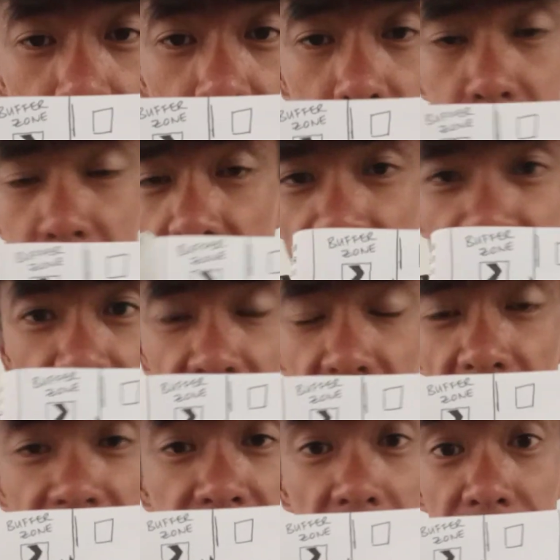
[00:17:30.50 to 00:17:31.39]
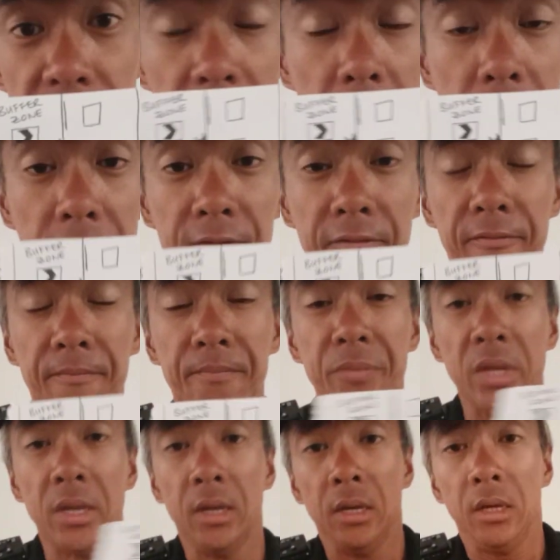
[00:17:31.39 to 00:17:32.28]
it's left, right, left, left, right, left.
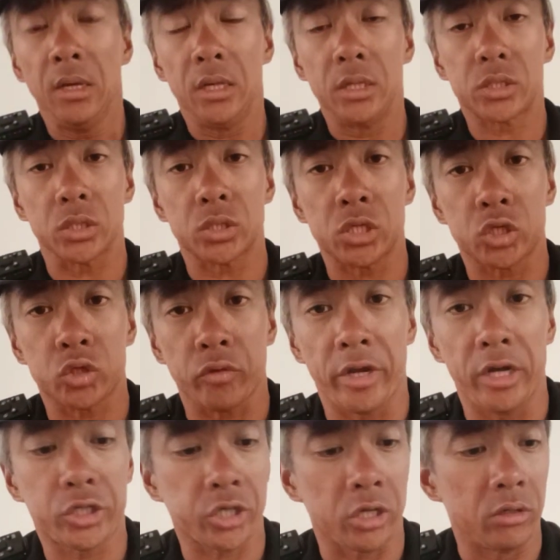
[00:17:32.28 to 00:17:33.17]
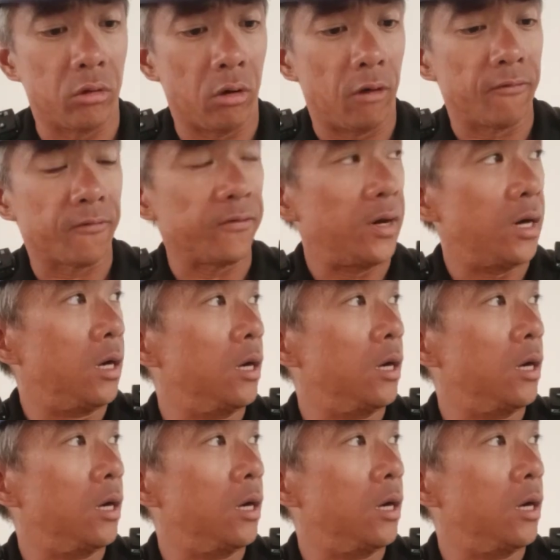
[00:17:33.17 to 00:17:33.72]
It's a situation of